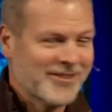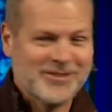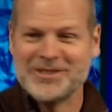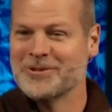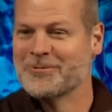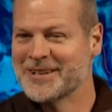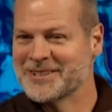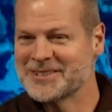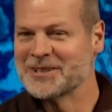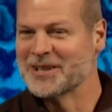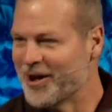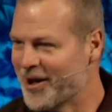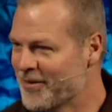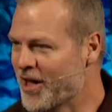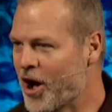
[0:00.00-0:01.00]
Don't you wish
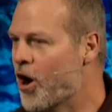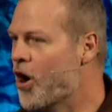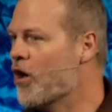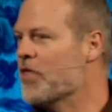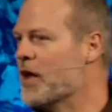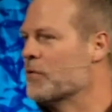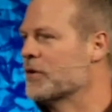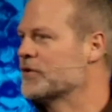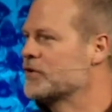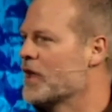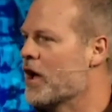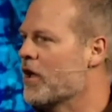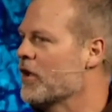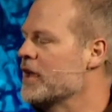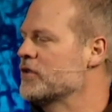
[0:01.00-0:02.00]
all
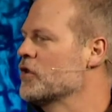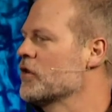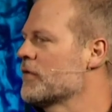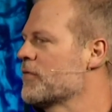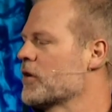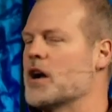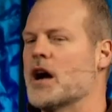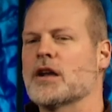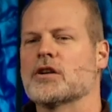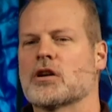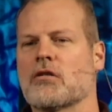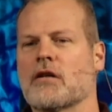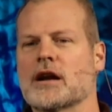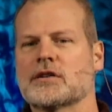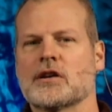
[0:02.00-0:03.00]
it took for God
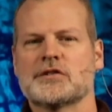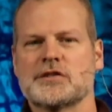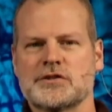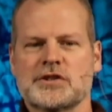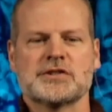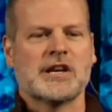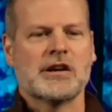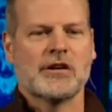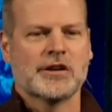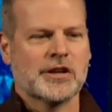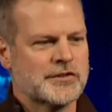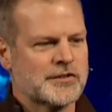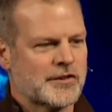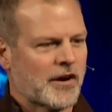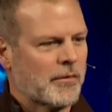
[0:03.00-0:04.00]
to correct us is just hear a
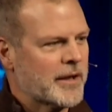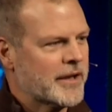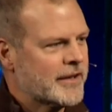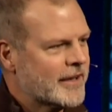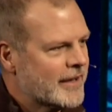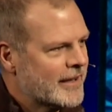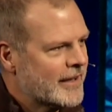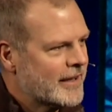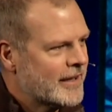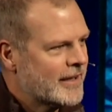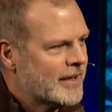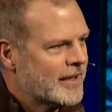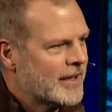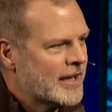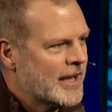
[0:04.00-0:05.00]
good sermon?
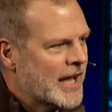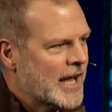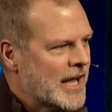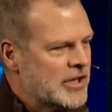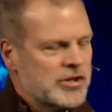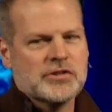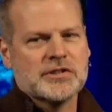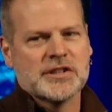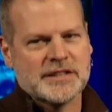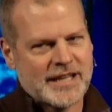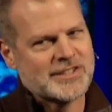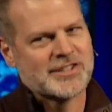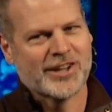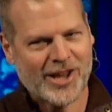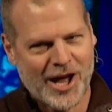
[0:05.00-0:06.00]
It usually
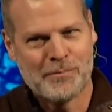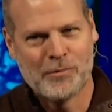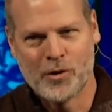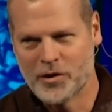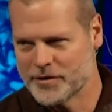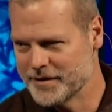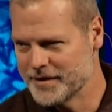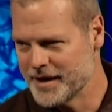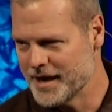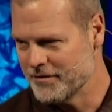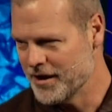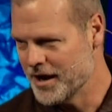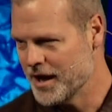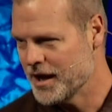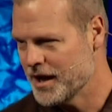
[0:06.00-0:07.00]
takes a lot more than
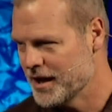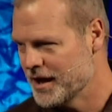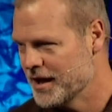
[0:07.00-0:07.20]
that, right?